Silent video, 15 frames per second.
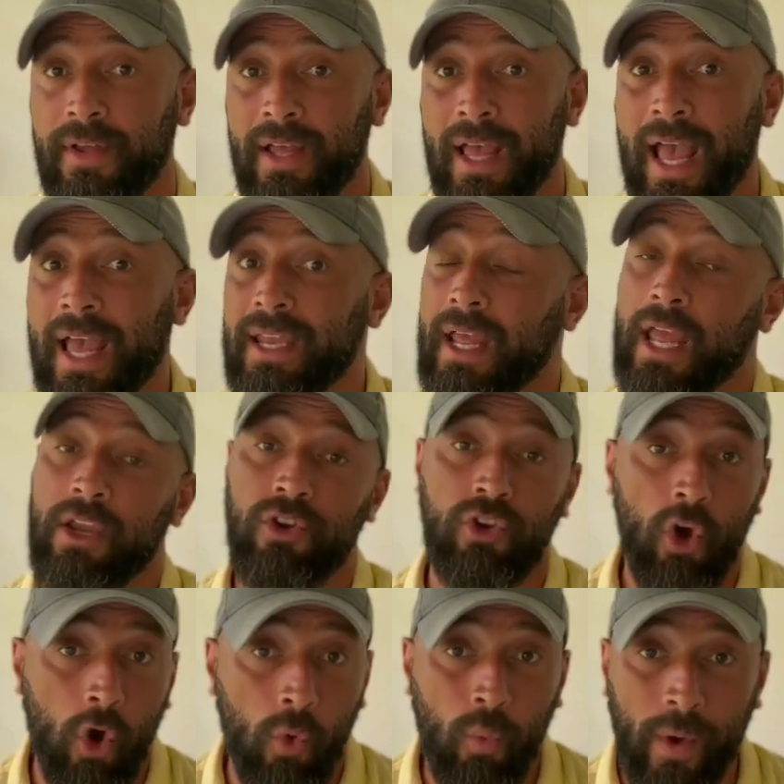and in
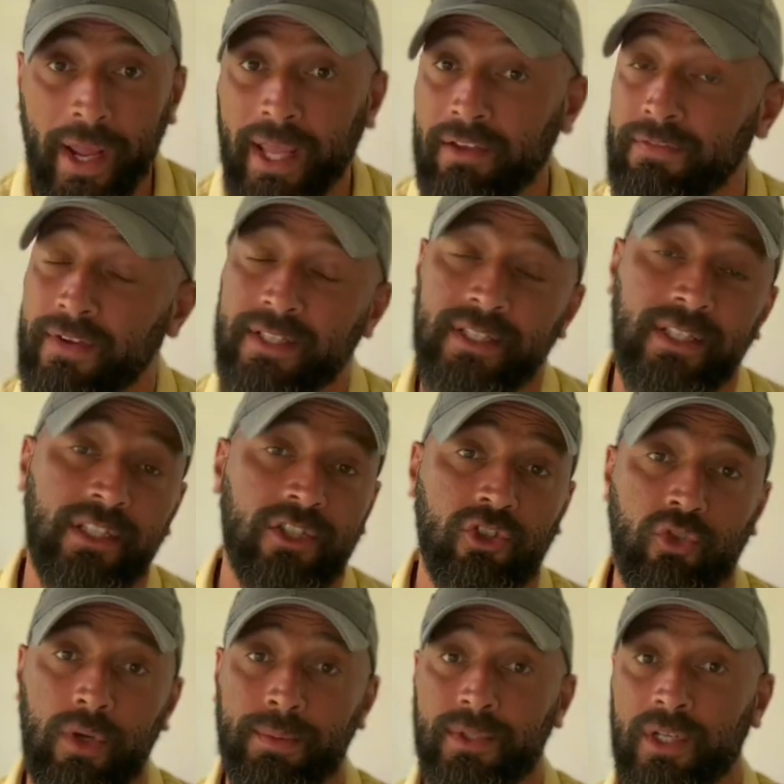no way fits a
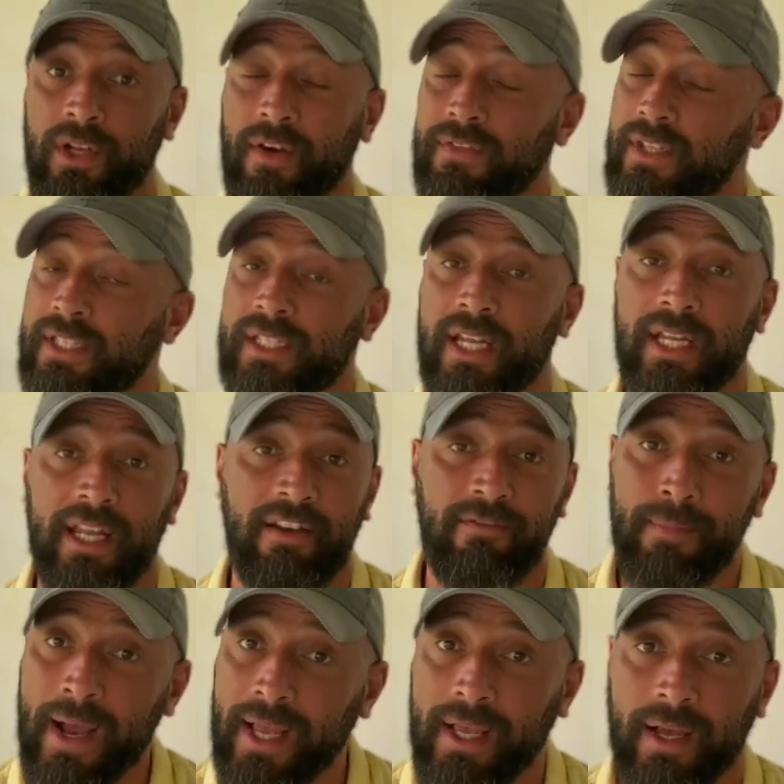description of the city of
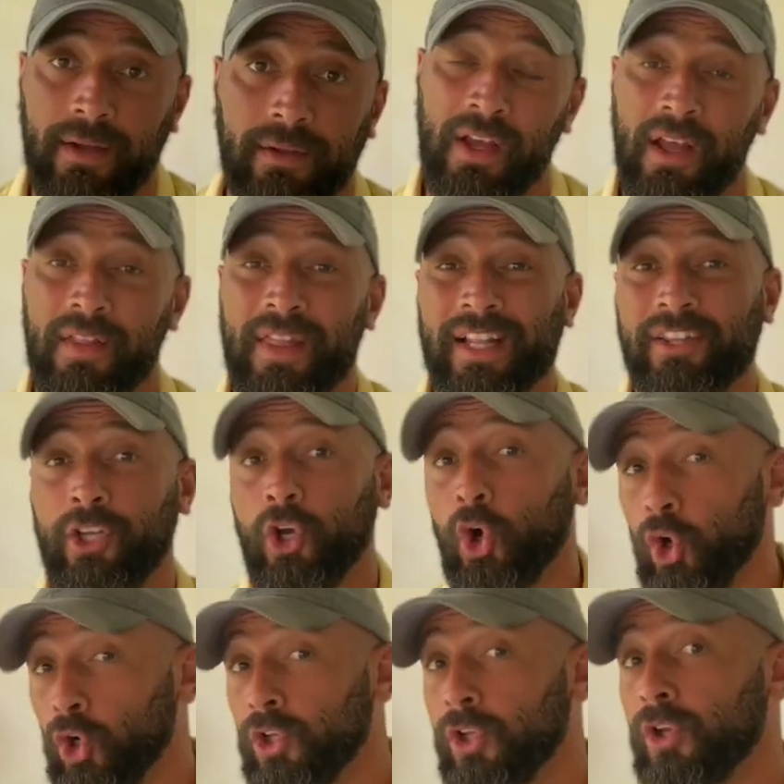Mecca, that the
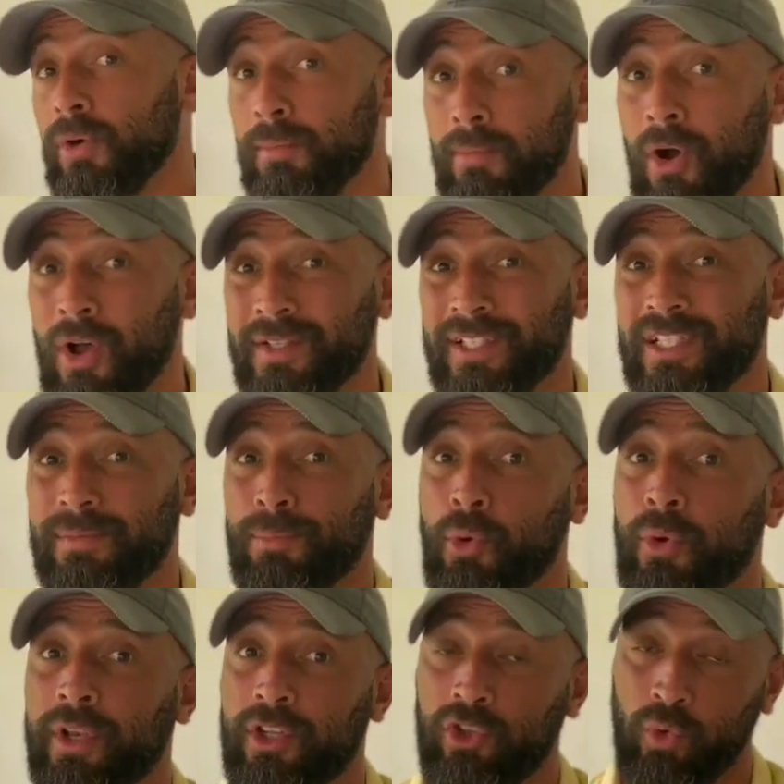earlier mosques
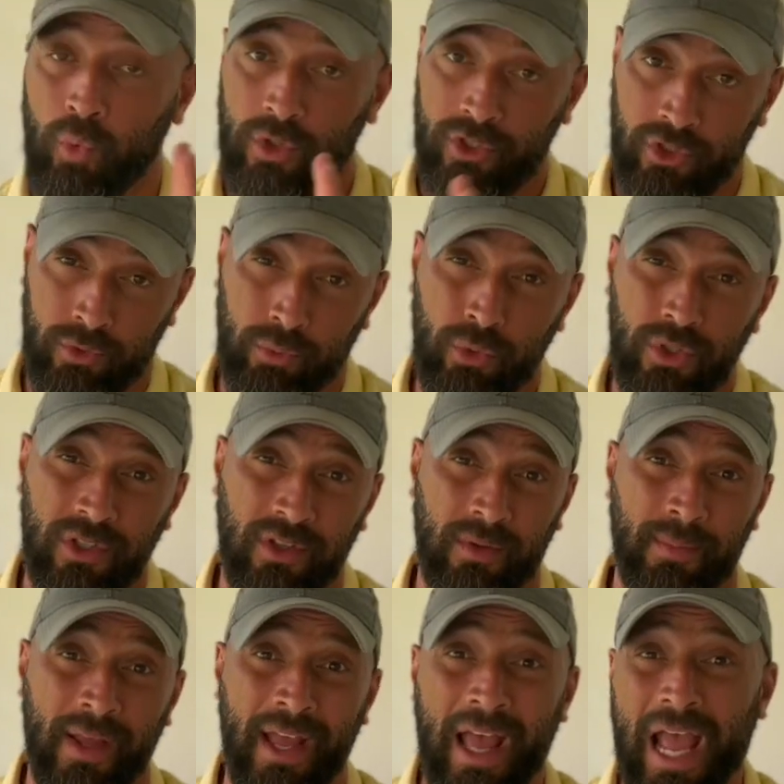pointed towards
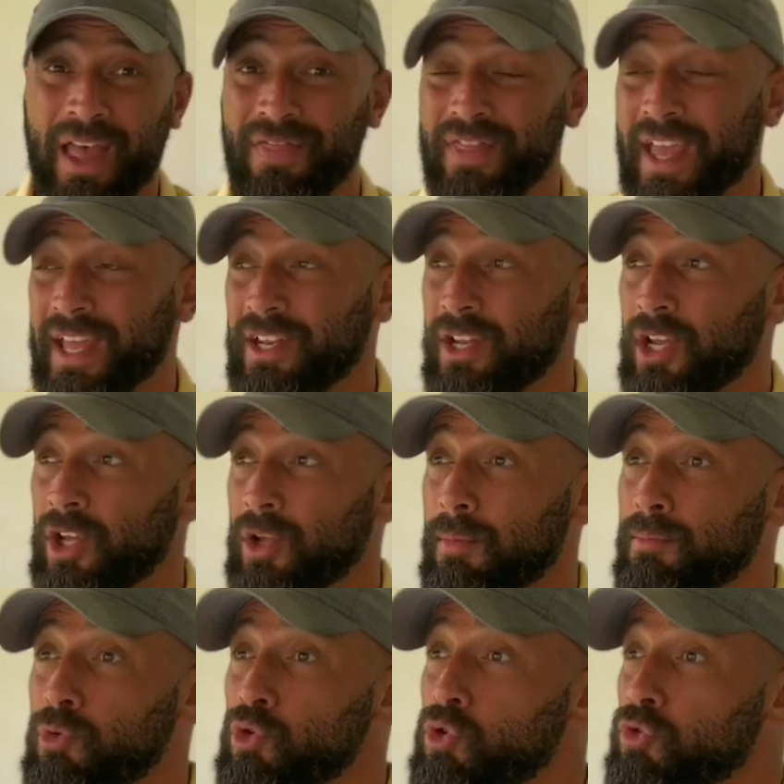Jerusalem and then
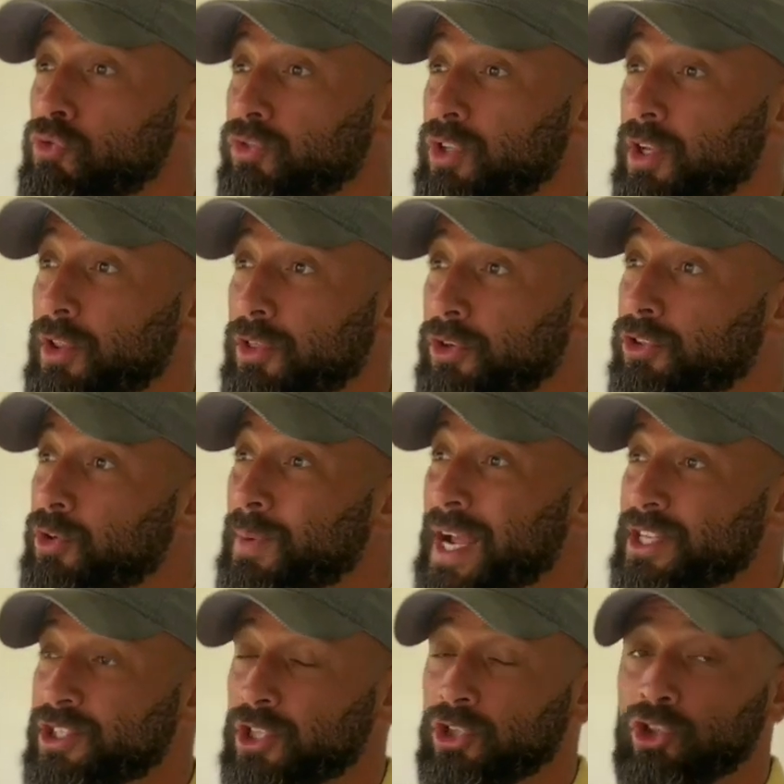moved their
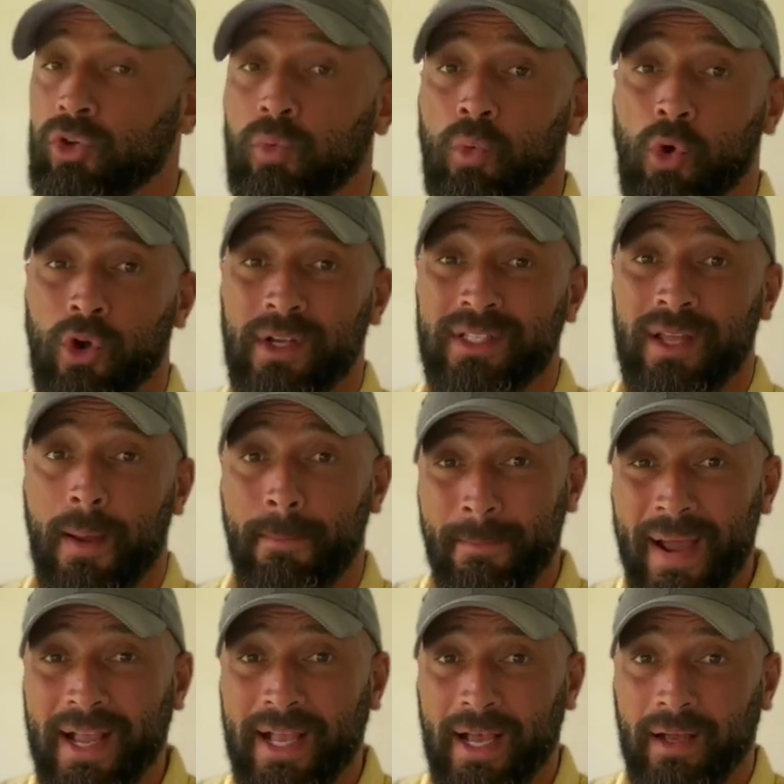direction towards
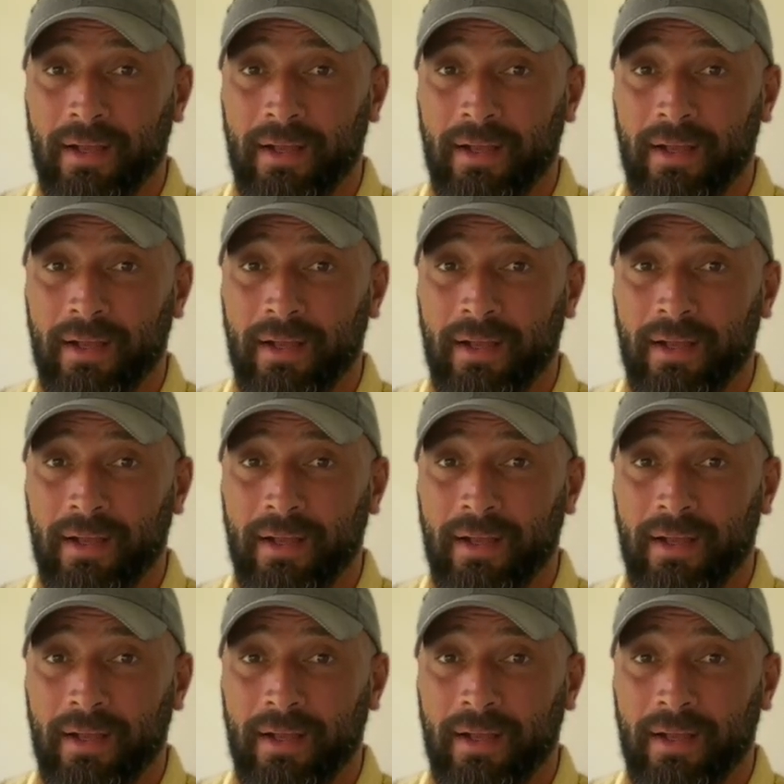Mecca.